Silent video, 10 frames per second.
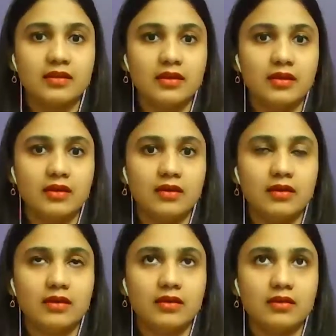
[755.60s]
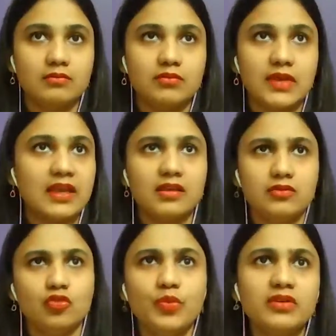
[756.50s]
and
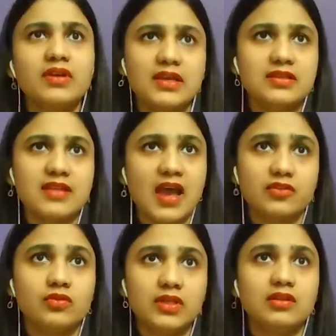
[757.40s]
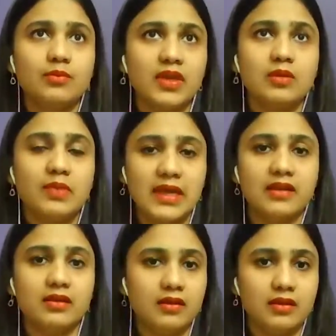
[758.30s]
like Jupiter is actually the main
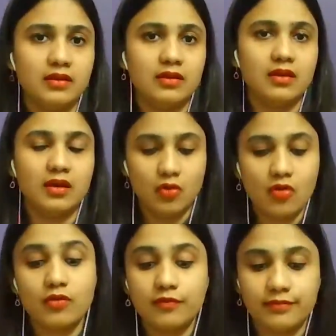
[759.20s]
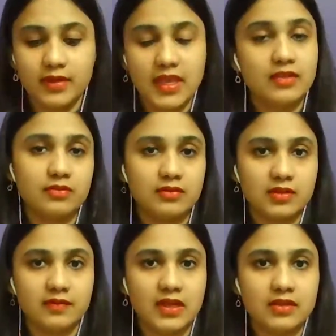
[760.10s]
planet in a lot of ancient
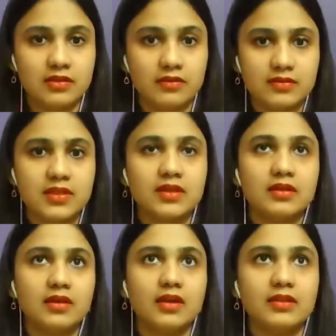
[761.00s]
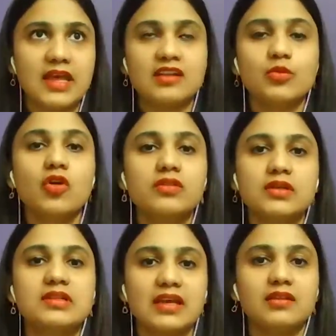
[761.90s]
civilizations, and that's because
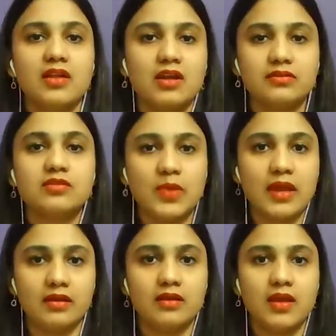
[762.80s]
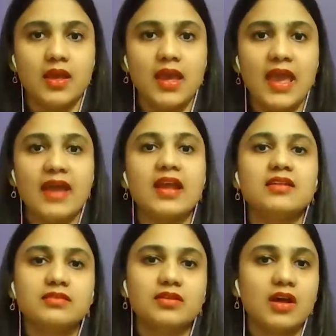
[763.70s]
it's like the largest planet. And
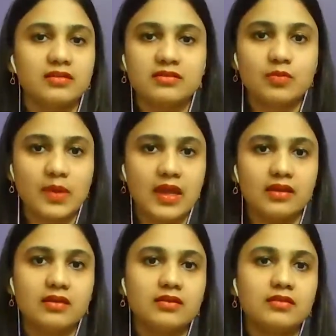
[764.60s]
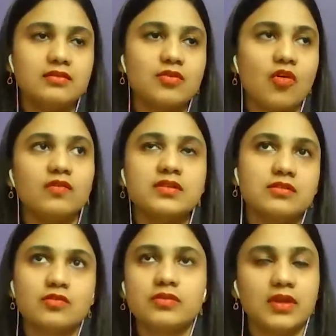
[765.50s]
as the largest planet, it is always
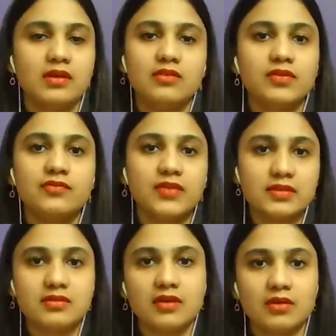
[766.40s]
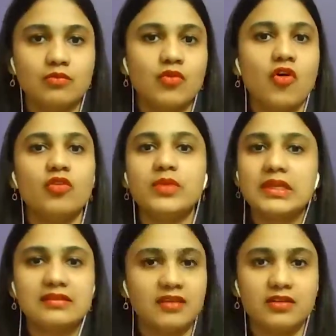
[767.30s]
associated with wisdom or
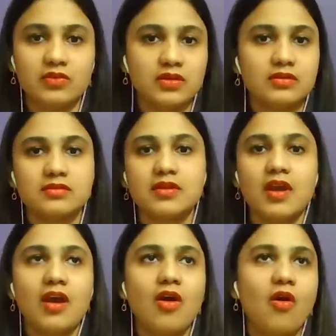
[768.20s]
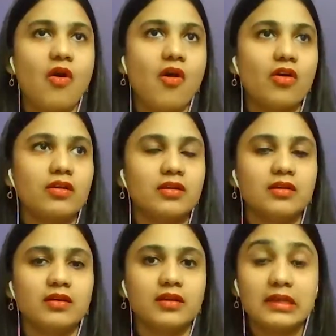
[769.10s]
being generous or
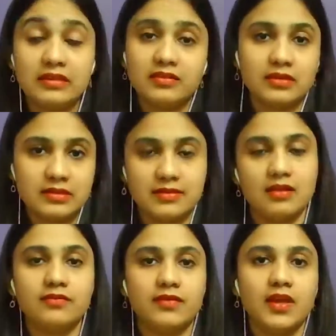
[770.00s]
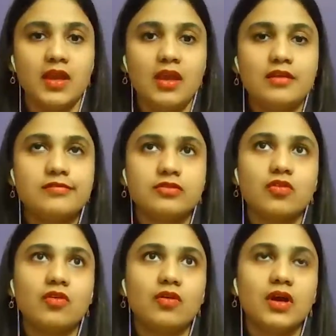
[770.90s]
religion itself.
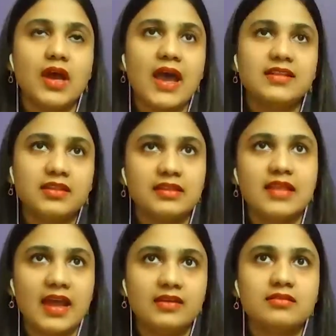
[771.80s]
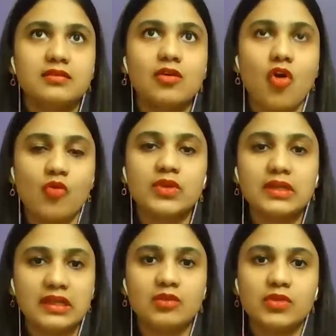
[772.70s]
So I think that is the common
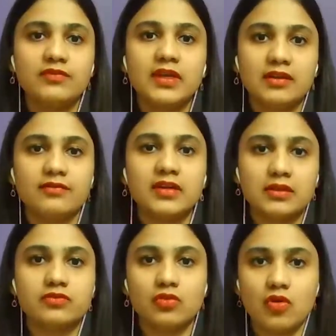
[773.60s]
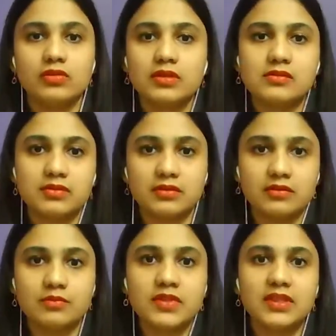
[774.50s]
link between different astrological
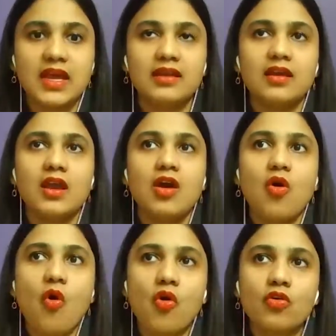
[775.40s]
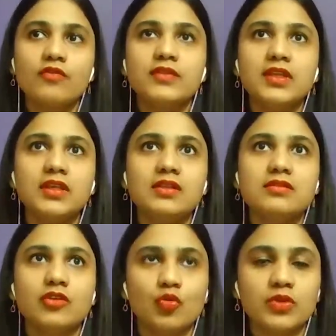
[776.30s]
systems, that all of
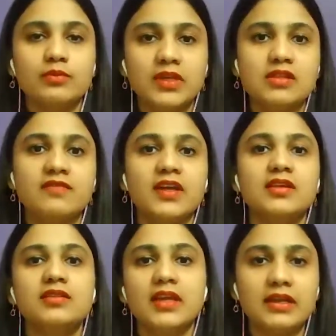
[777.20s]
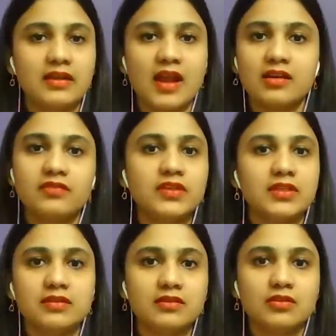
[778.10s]
these human beings, whether they interacted with
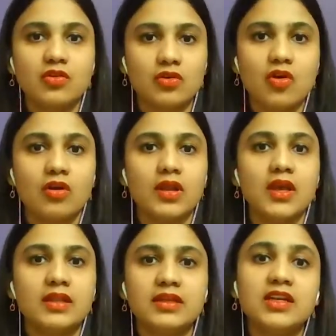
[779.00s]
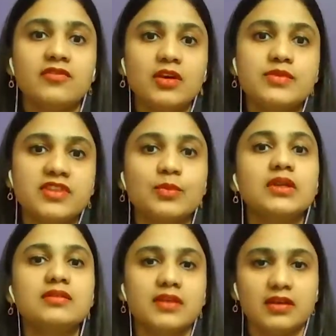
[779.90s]
each other or not, they develop
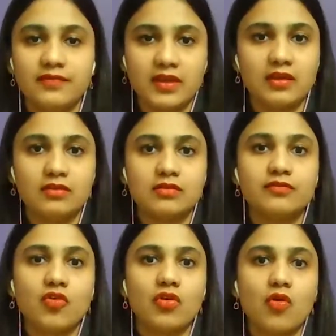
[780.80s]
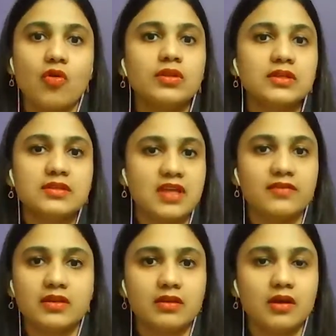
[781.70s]
similar signification for all the
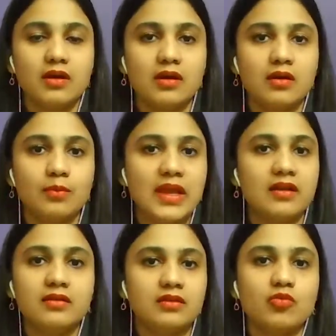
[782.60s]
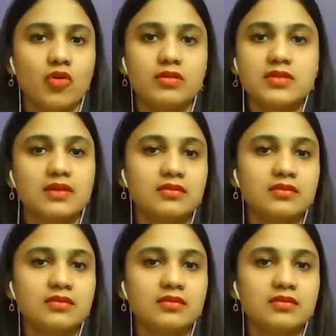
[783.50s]
seven planetary bodies